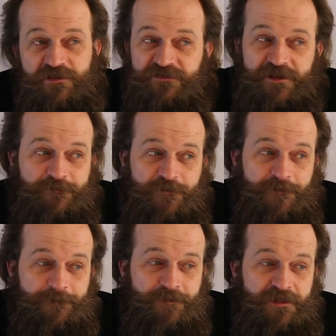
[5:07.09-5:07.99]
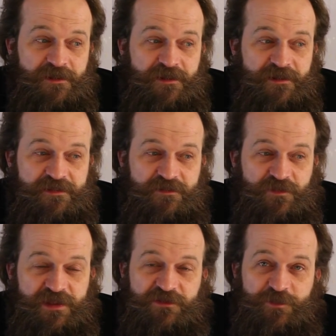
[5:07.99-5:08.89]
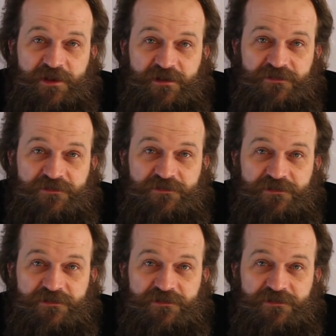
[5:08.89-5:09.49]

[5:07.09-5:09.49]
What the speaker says: It's like, well, that's because